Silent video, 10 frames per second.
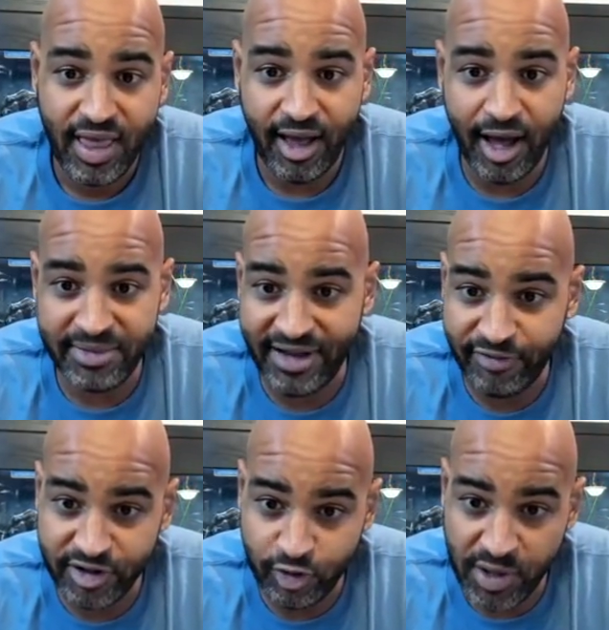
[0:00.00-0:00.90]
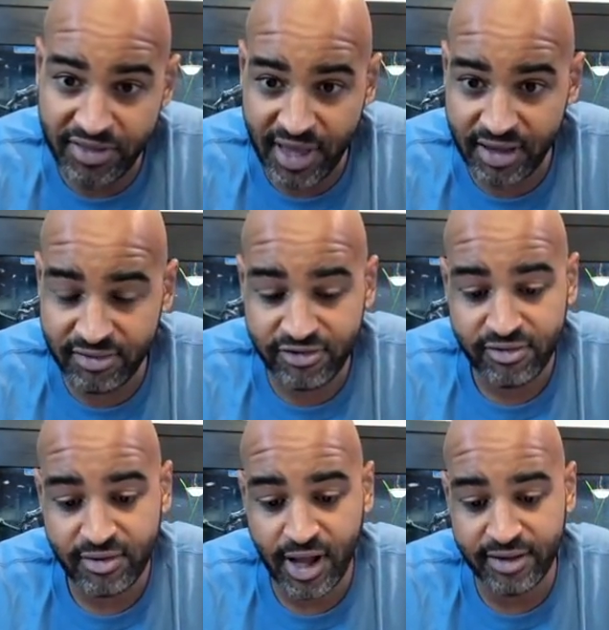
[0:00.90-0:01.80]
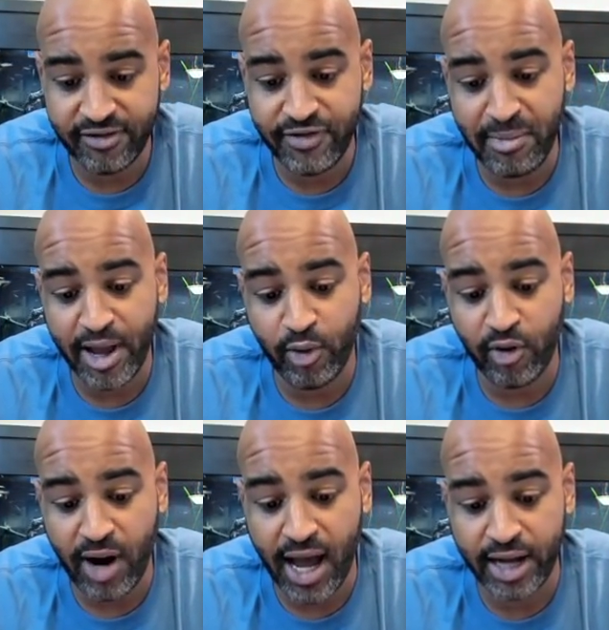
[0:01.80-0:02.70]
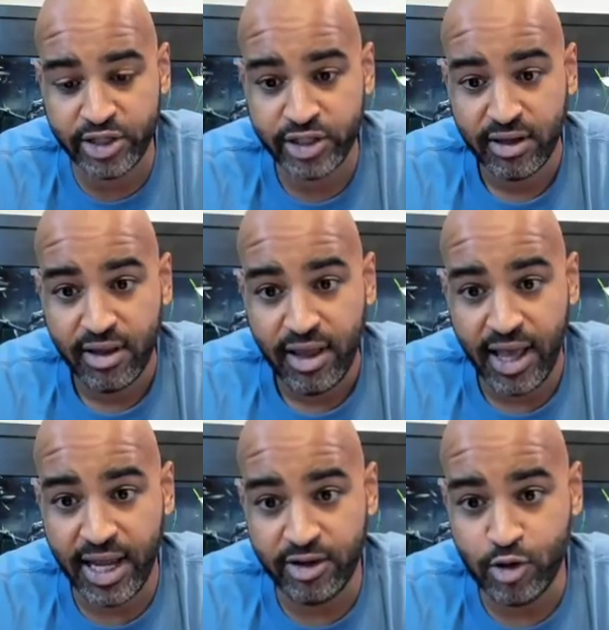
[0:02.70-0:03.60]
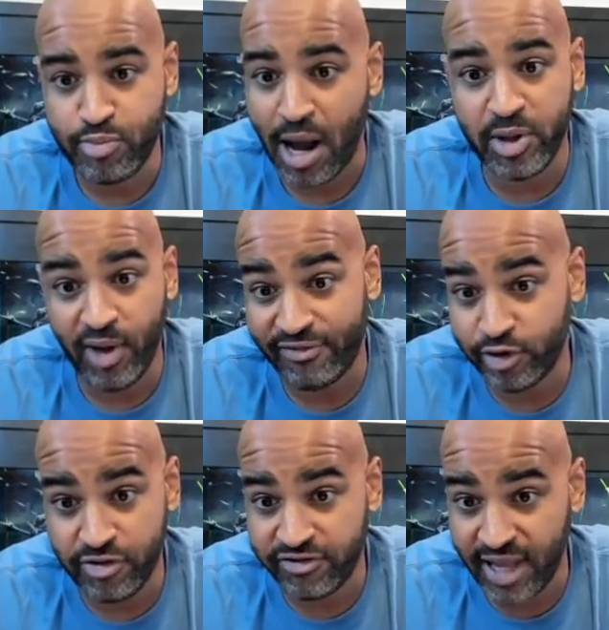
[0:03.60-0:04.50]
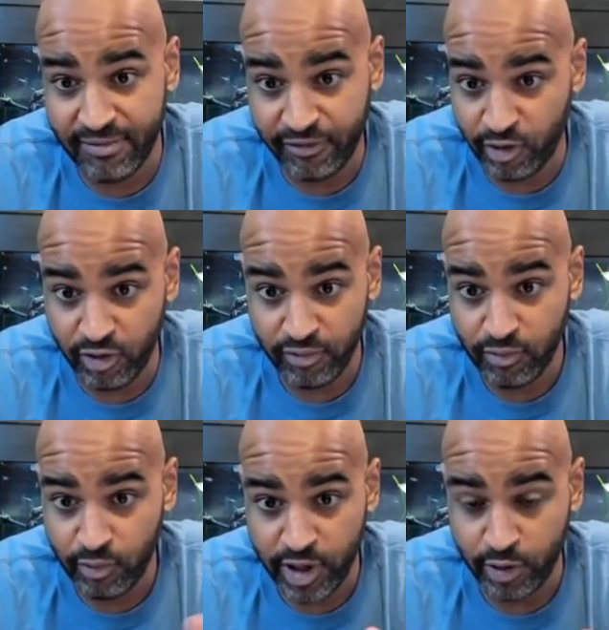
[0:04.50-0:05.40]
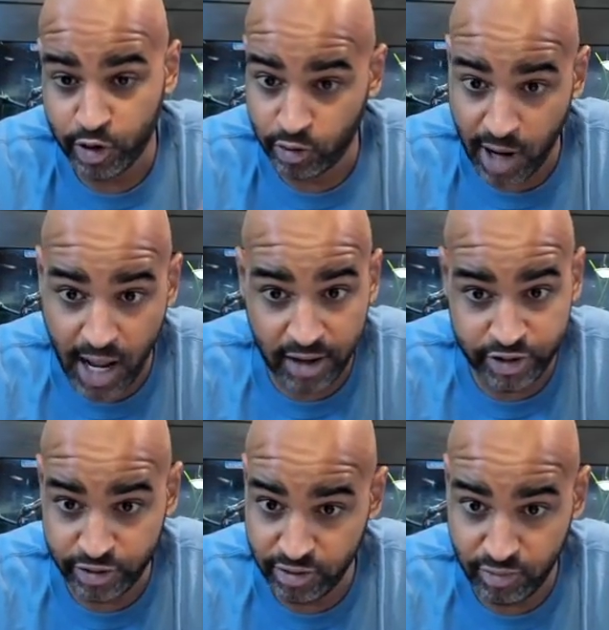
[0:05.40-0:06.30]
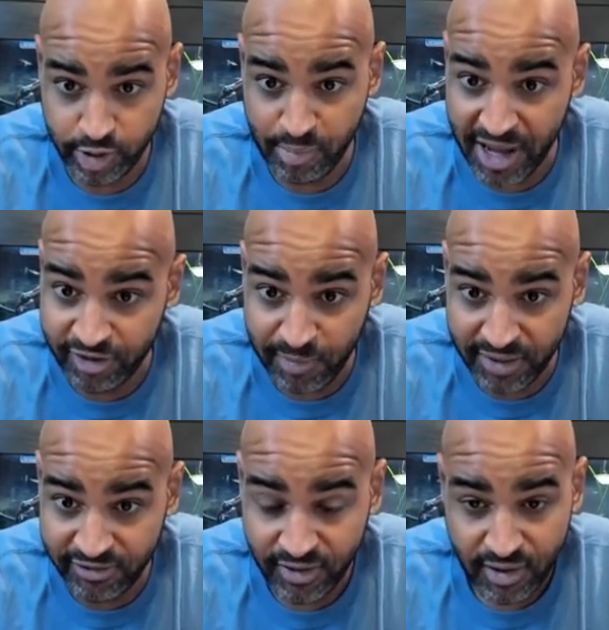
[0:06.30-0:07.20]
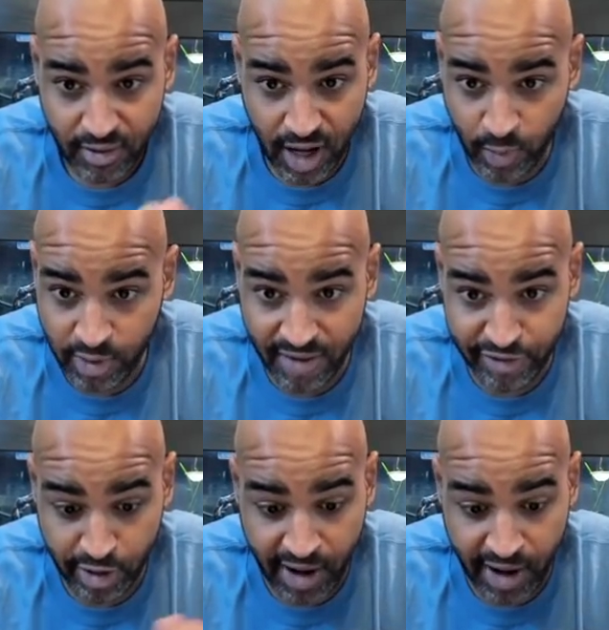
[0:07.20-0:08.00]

Definitely tweak things to fit my own garage, and you probably will have to do the same for your garage or your basement, wherever you're